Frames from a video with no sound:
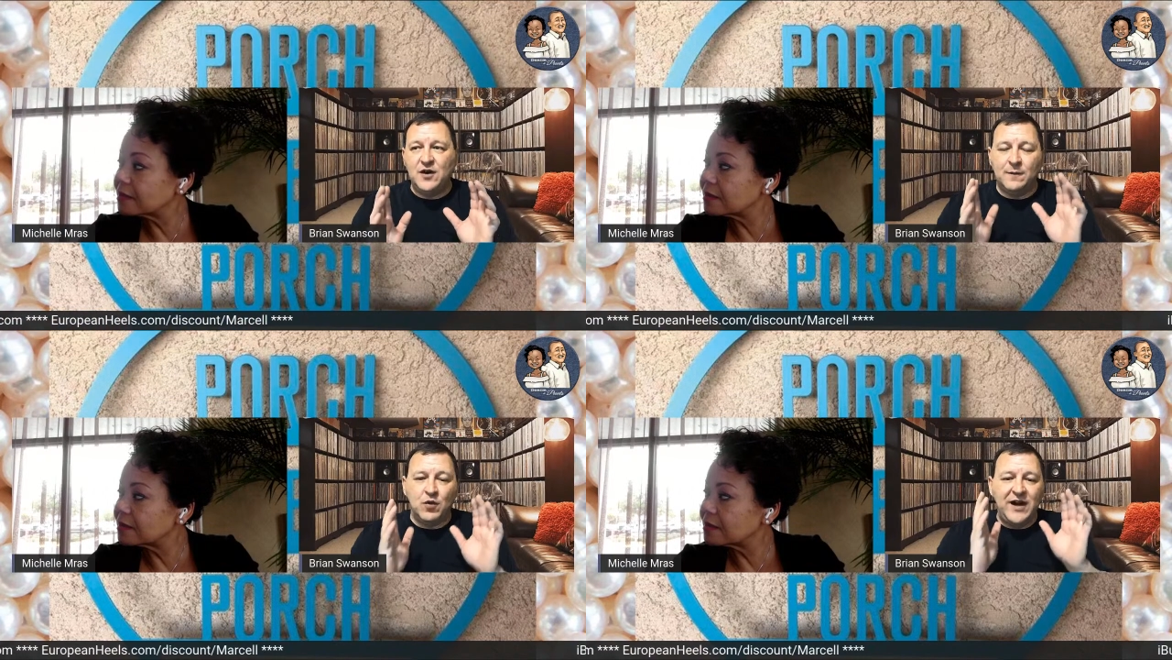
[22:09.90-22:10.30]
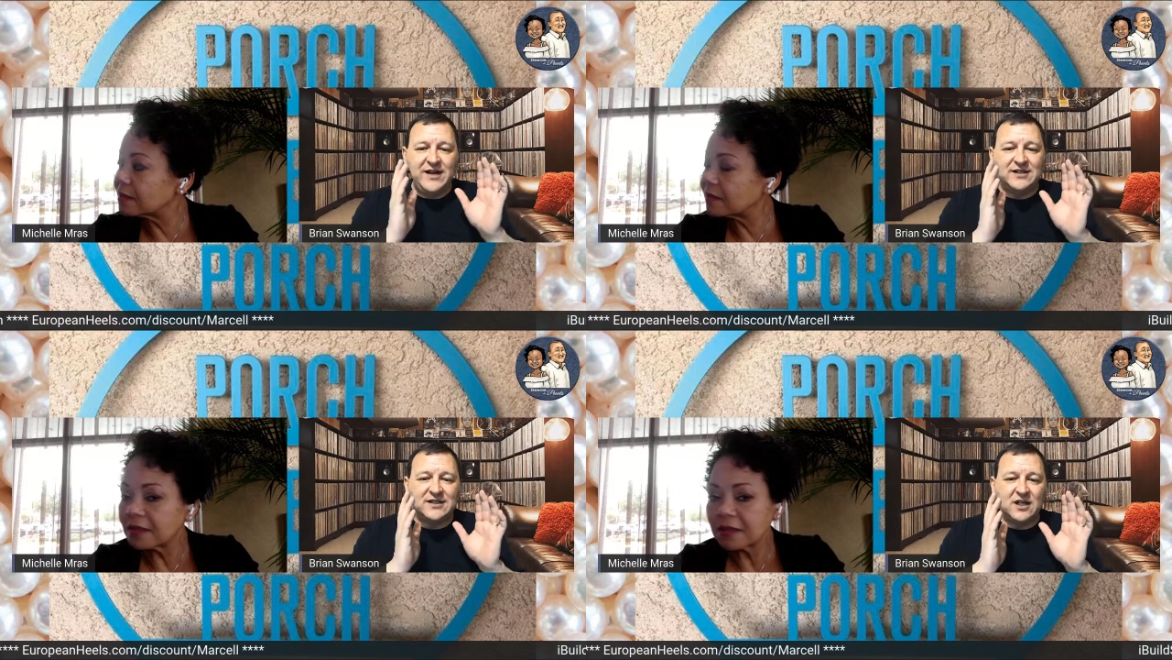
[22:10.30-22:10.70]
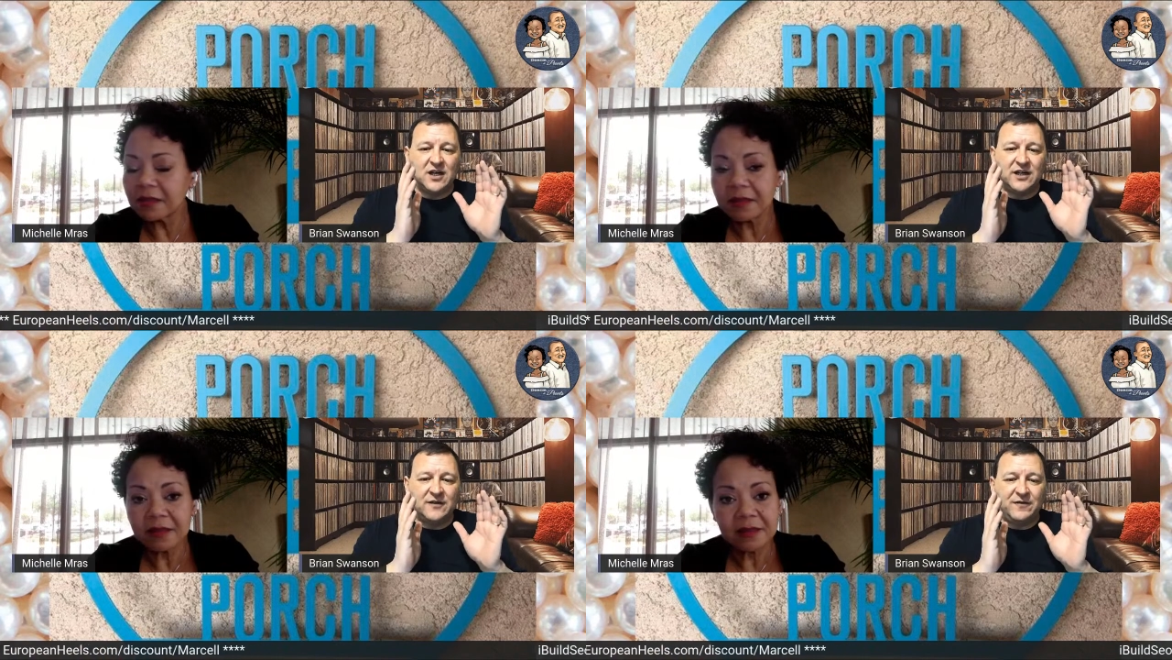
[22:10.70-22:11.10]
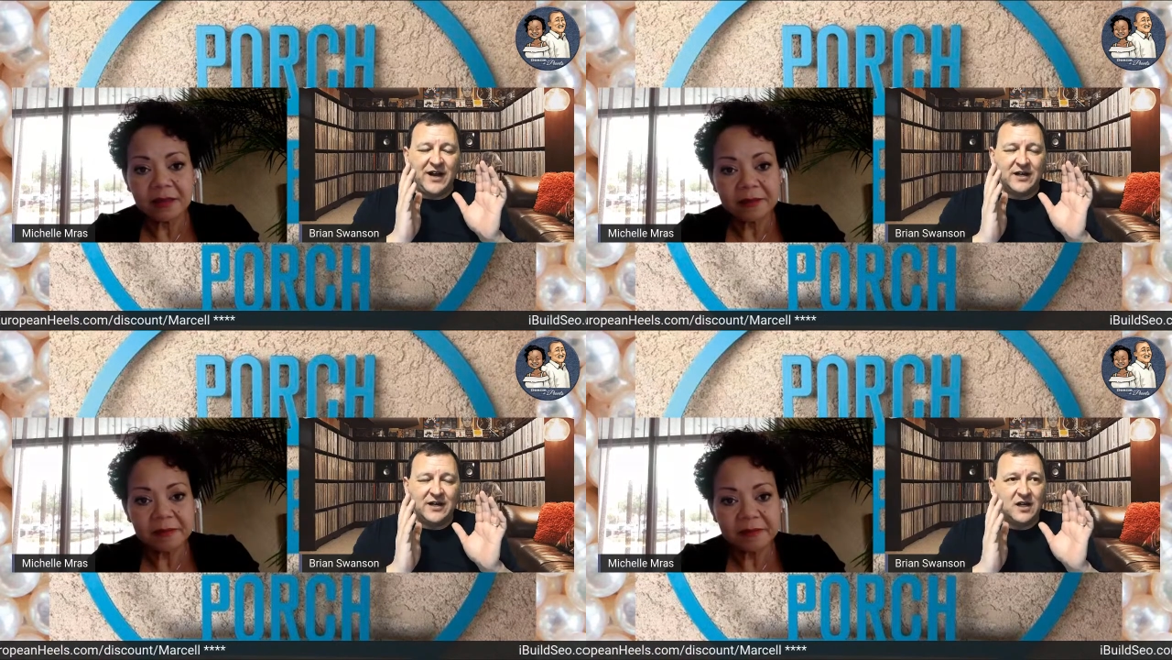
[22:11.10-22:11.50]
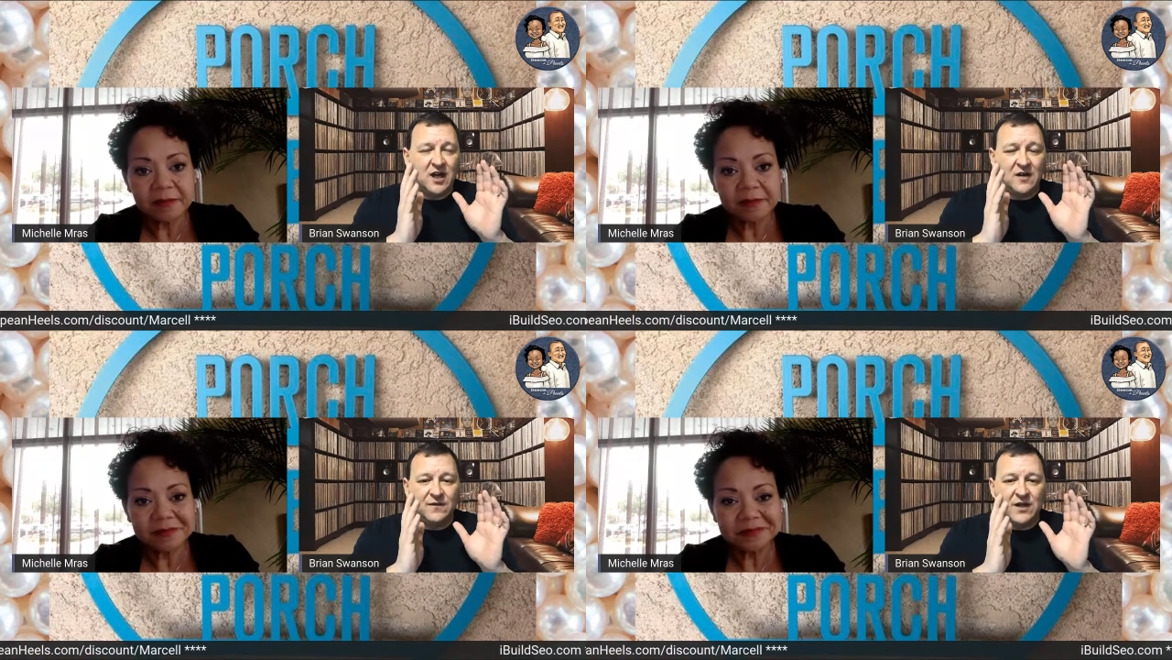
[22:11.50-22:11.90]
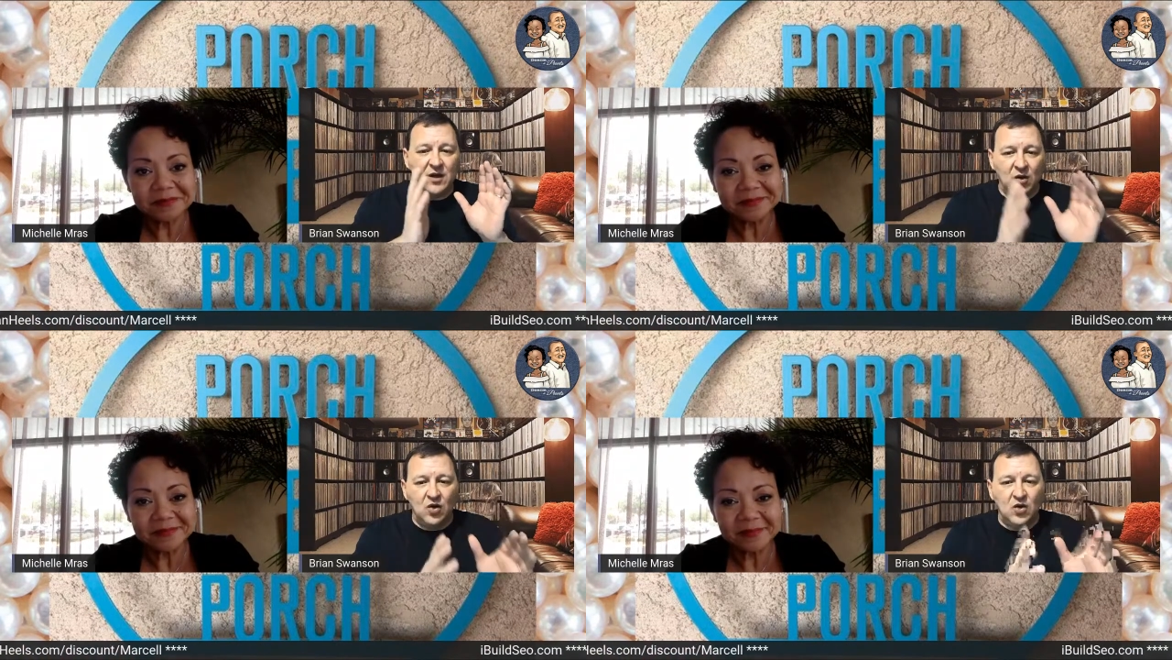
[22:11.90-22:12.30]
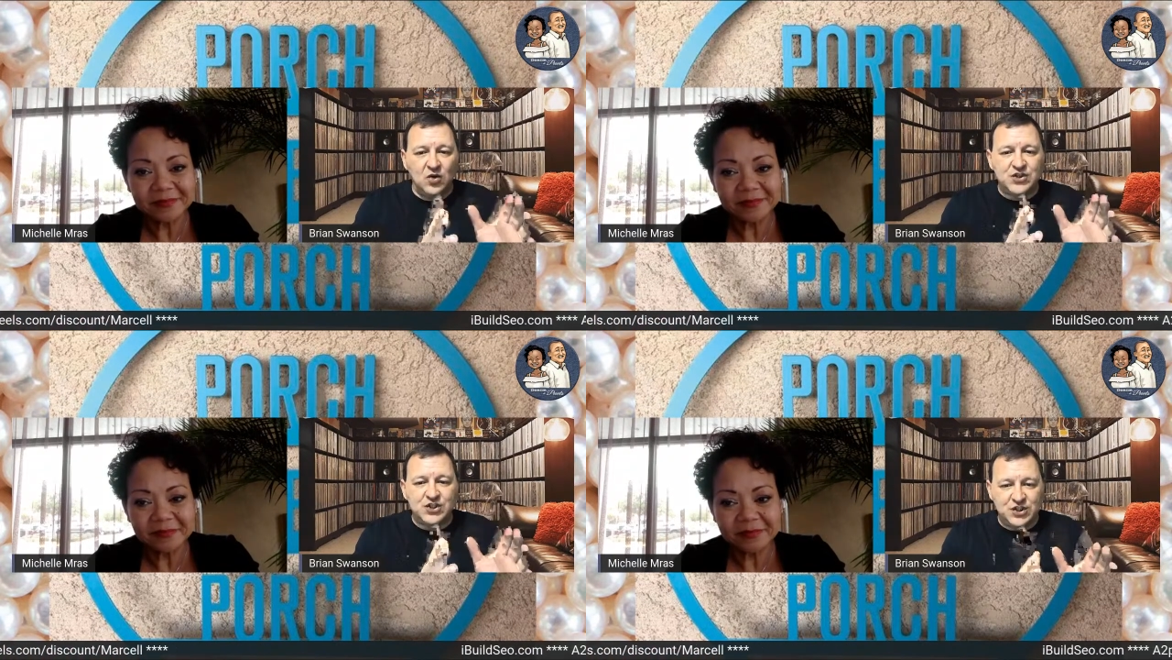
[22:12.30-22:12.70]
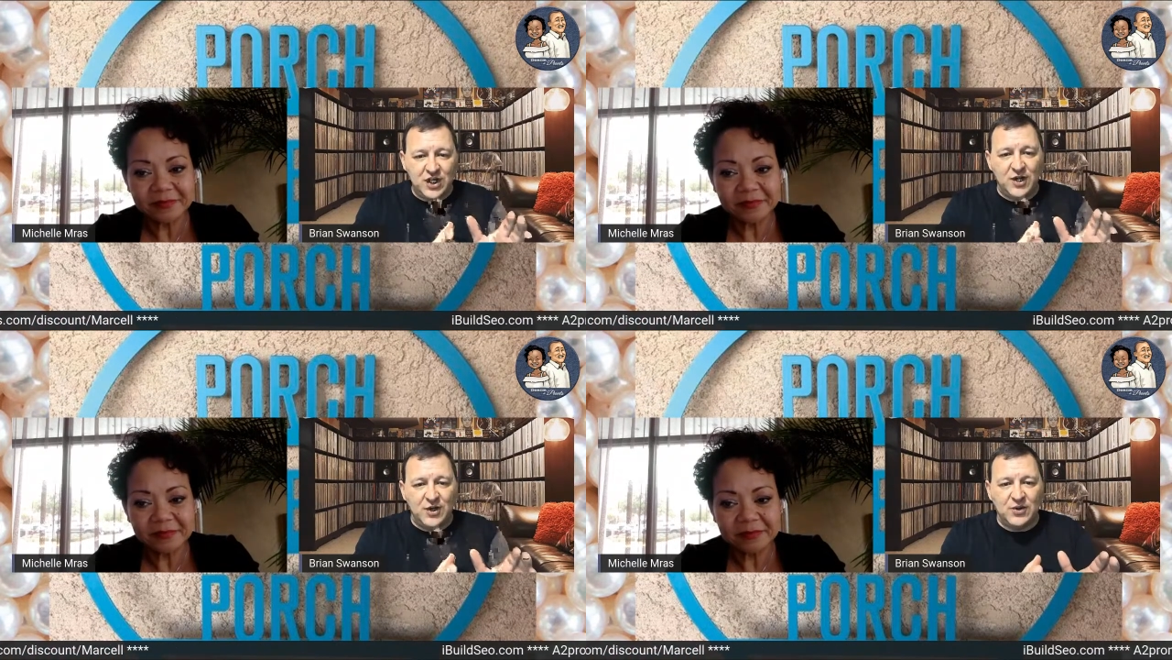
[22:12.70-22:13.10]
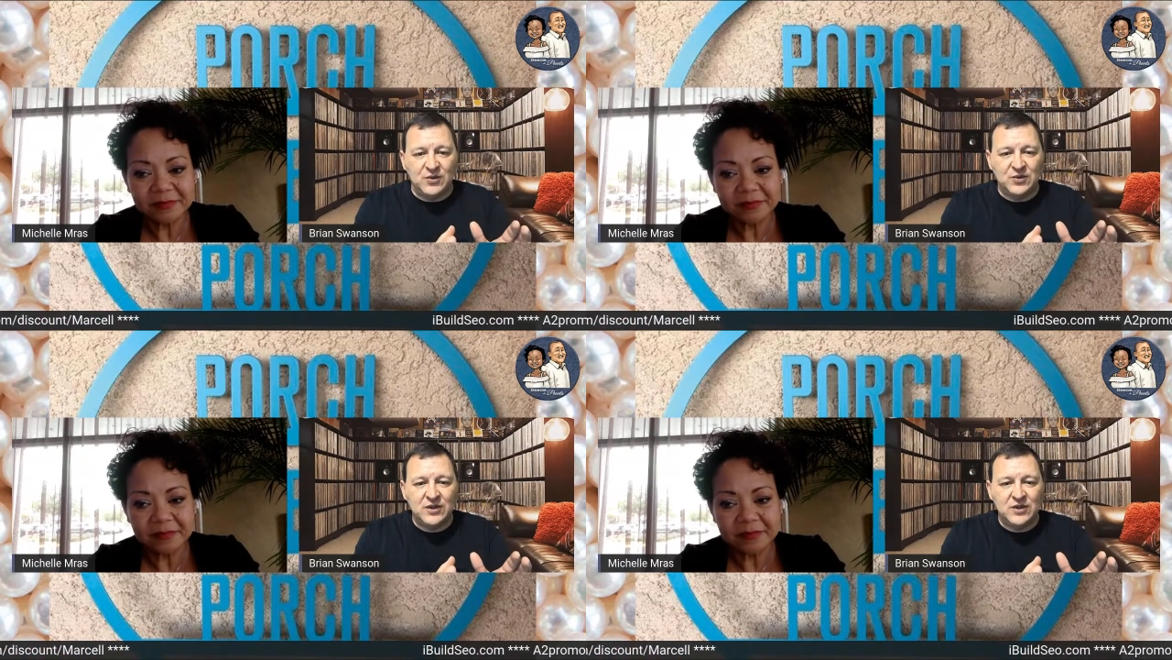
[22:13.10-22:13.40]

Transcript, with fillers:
Speaker 1: your brain stuck in the fact of the old show,